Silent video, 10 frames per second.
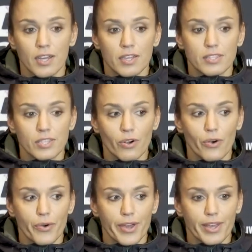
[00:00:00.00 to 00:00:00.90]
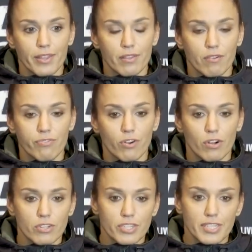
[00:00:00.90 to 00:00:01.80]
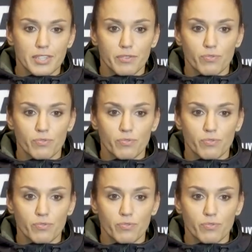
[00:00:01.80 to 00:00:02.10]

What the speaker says: So, and of course, it